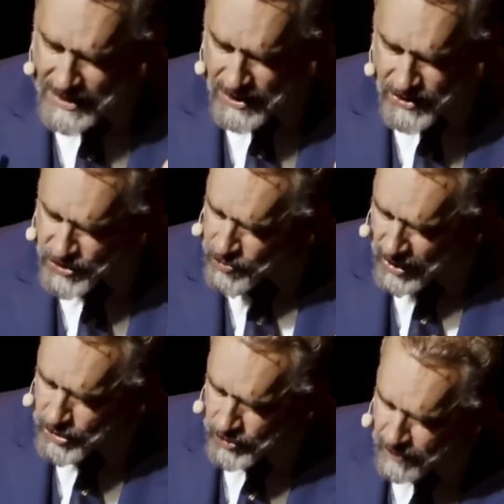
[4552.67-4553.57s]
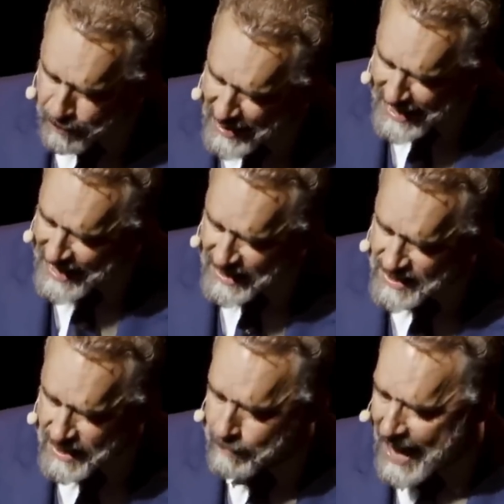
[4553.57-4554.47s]
into the structure of being in
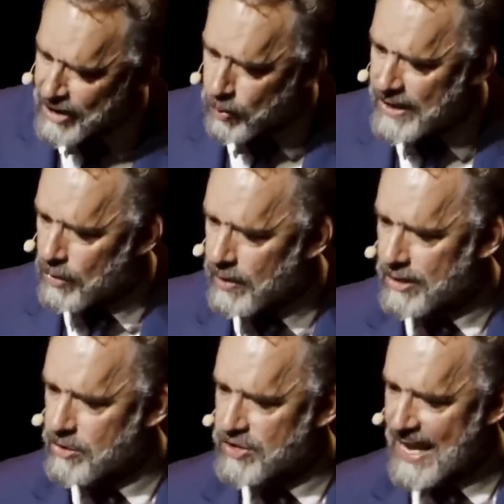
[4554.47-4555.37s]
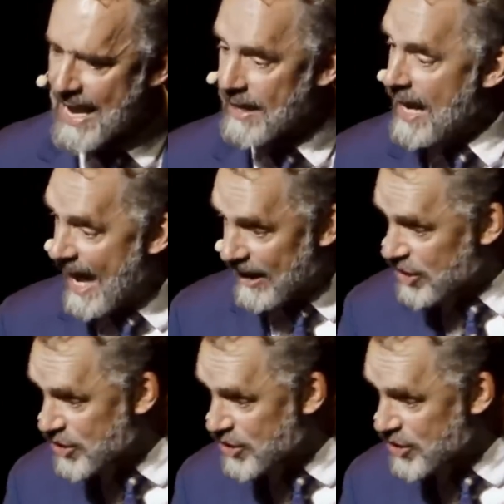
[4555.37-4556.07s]
some manner we don't understand. And it